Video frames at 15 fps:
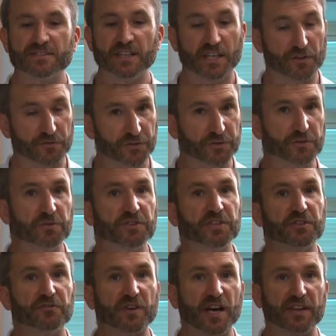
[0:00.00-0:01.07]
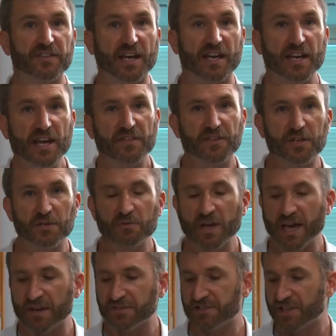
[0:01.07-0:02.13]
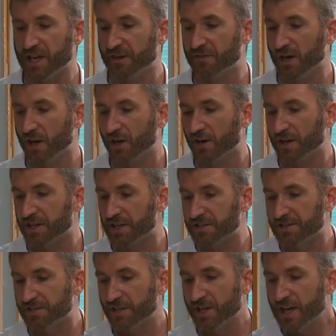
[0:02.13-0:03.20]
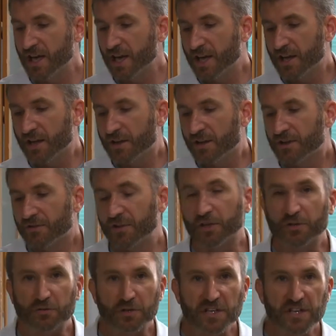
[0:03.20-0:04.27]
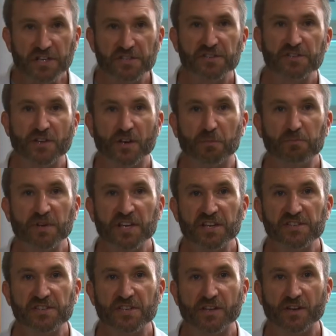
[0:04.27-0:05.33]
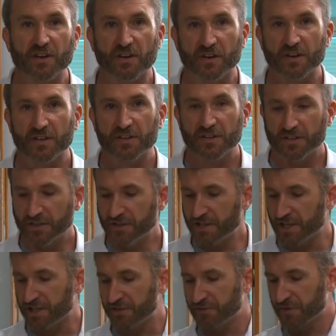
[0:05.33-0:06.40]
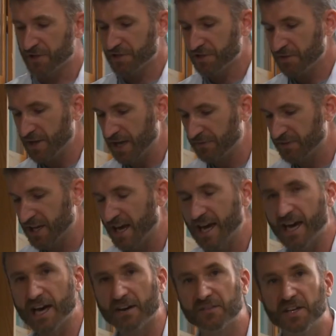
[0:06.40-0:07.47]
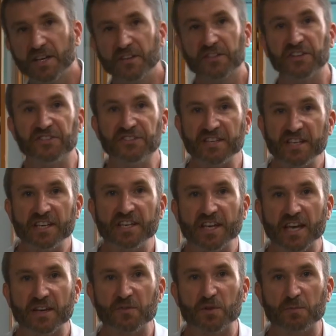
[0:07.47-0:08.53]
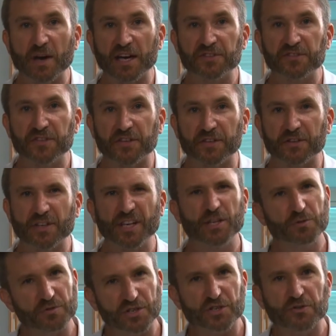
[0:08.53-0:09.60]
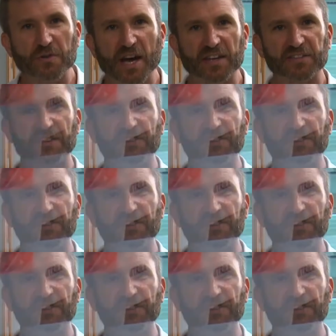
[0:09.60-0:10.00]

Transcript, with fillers: And if you do indeed find that, then you have staph aureus. The ingredients of PCR are this. First, you have to have the DNA of the bacteria, and you extract